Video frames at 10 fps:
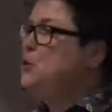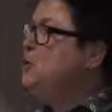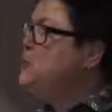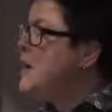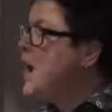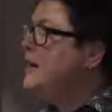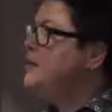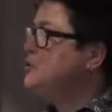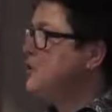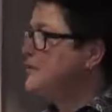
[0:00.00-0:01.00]
Do
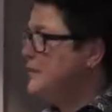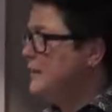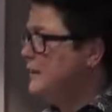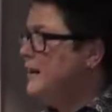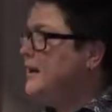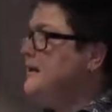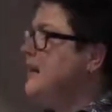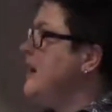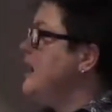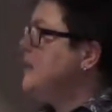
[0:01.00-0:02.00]
not trust it. The
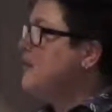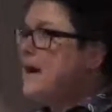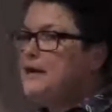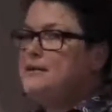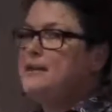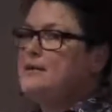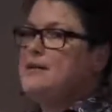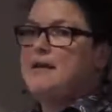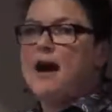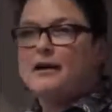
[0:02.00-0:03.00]
IRS is
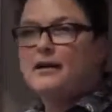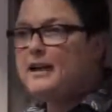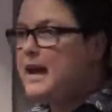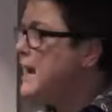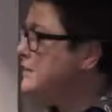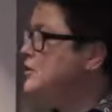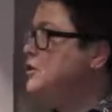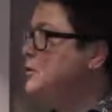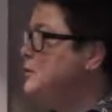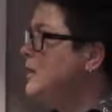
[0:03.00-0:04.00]
not going to ask
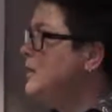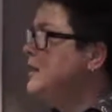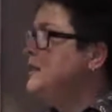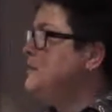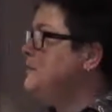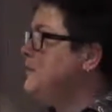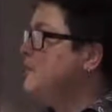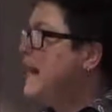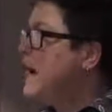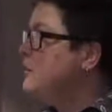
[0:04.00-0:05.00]
you to
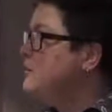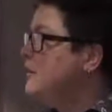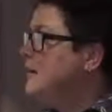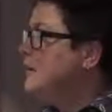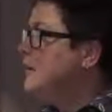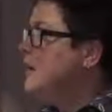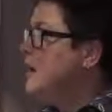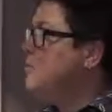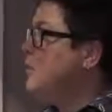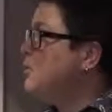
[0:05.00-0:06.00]
fill out
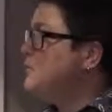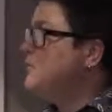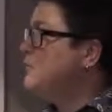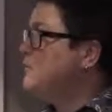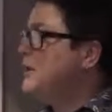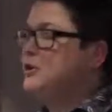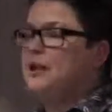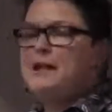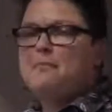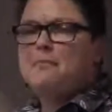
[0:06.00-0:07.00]
a personal
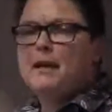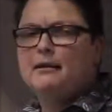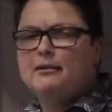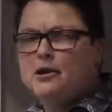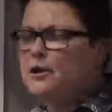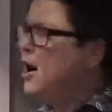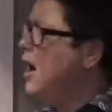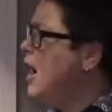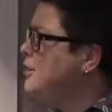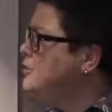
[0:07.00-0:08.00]
information. It may look
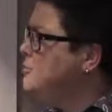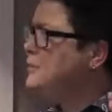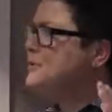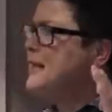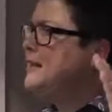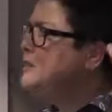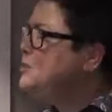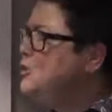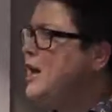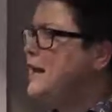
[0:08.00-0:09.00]
100%
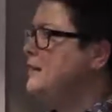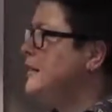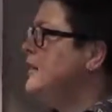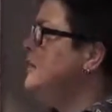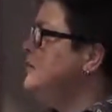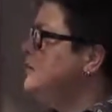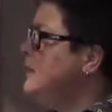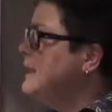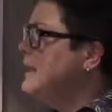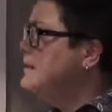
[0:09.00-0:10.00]
legit. You
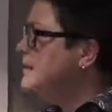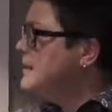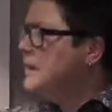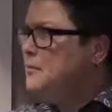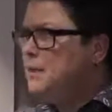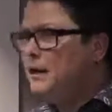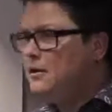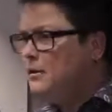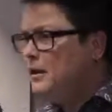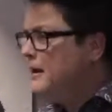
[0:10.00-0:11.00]
may get this
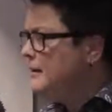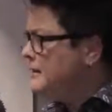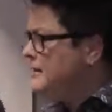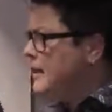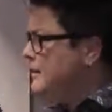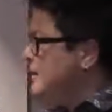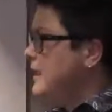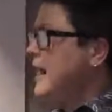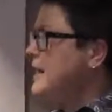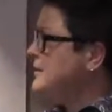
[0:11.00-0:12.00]
email that says
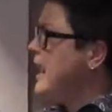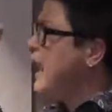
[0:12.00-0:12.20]
it has the